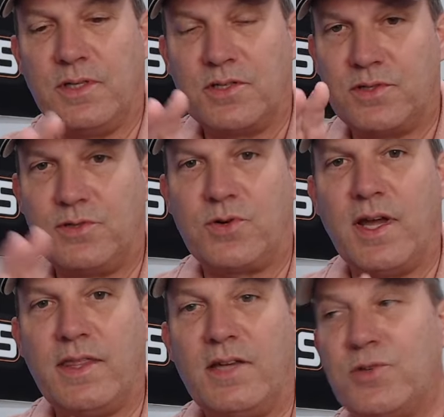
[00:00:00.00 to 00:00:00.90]
is to
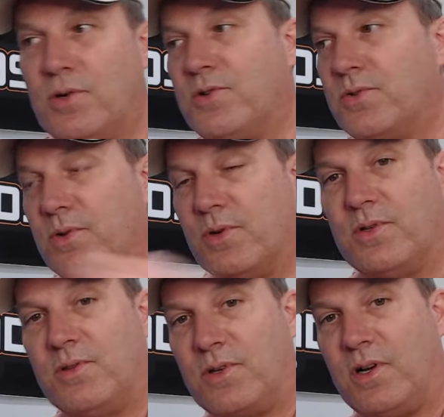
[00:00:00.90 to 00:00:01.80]
try that charger on
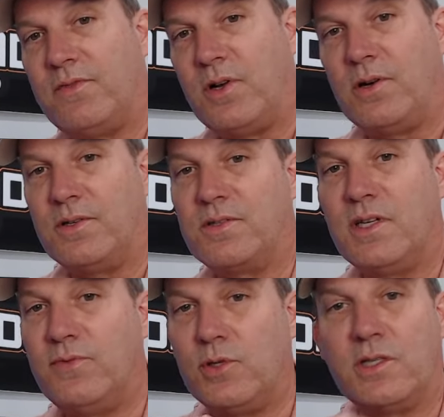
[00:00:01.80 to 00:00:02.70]
another golf cart and
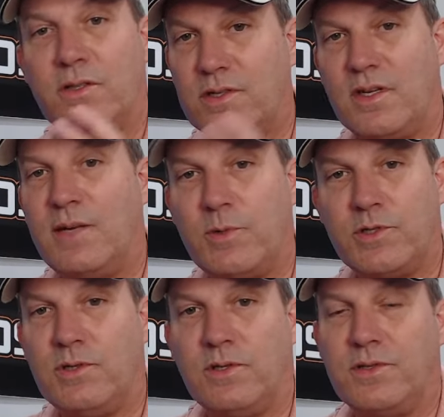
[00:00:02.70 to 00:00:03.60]
see if you get the same
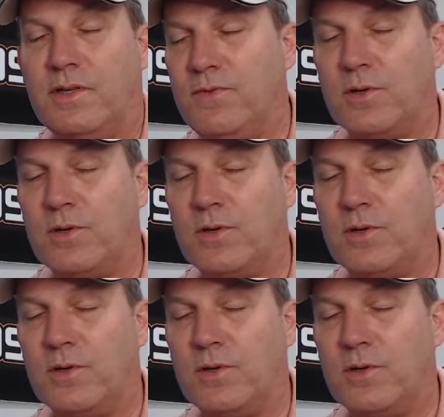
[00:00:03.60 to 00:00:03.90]
results,